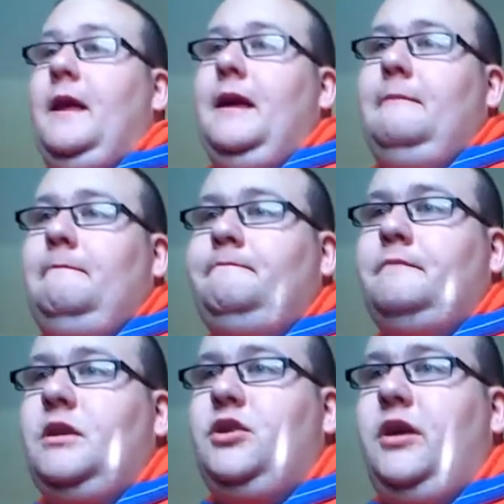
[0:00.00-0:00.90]
Um,
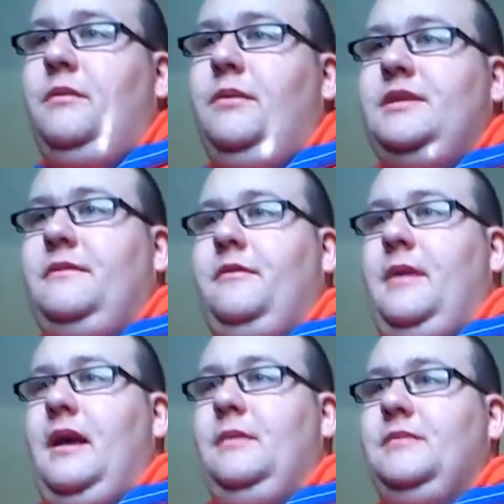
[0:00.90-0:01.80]
Shining Wizard
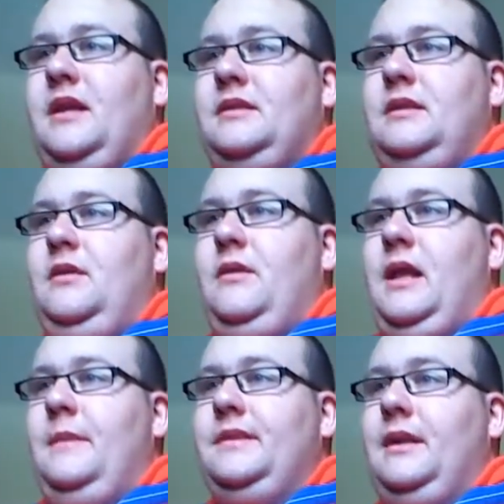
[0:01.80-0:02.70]
from Helms gets two.
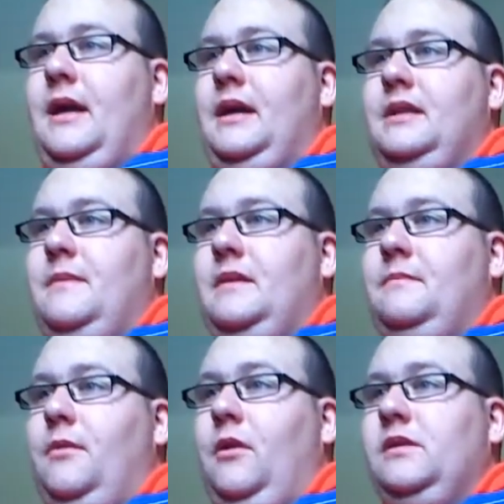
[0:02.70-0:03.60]
Helms then hangs Matt
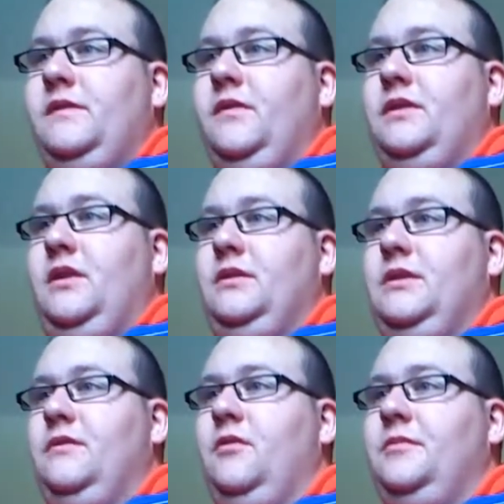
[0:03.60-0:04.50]
balls first
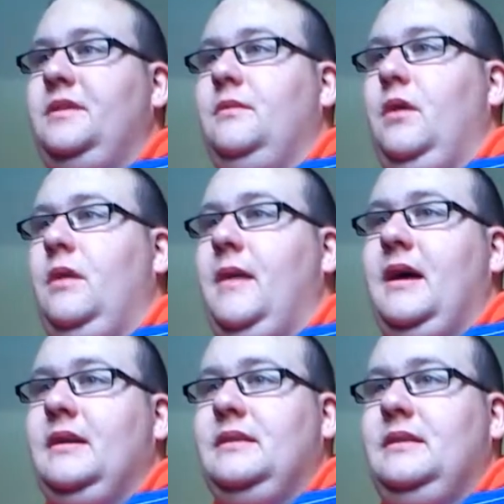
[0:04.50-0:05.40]
onto the ropes while
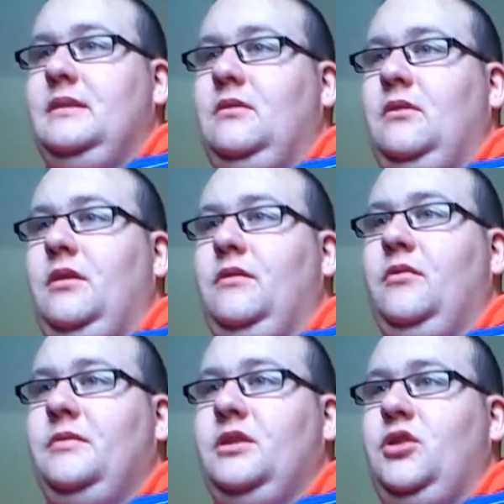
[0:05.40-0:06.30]
Matt is stuck on the
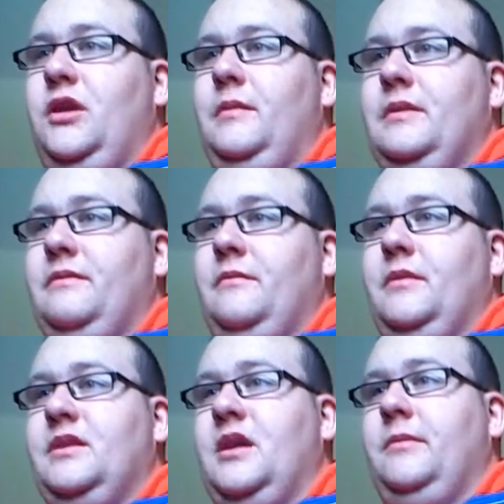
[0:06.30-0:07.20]
ropes. Shining Wizard from
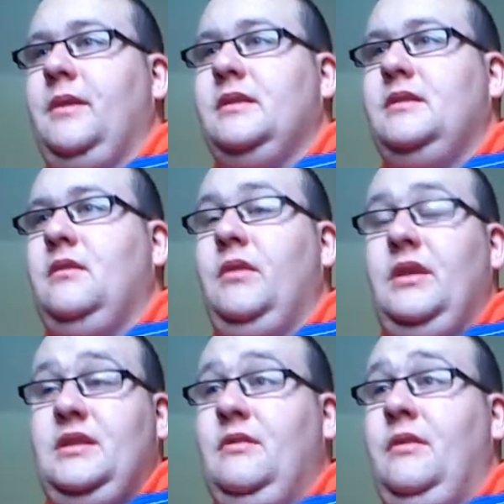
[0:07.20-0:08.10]
the top gets
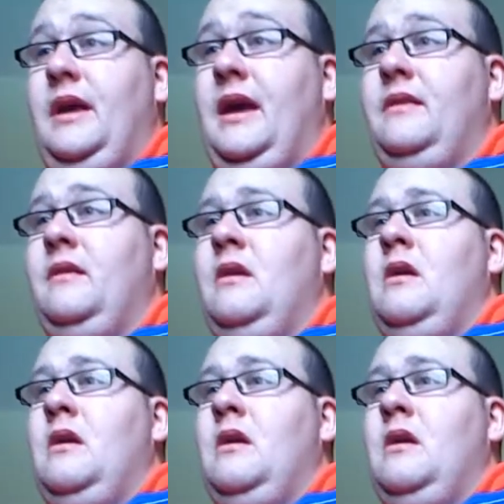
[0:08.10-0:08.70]
only two again.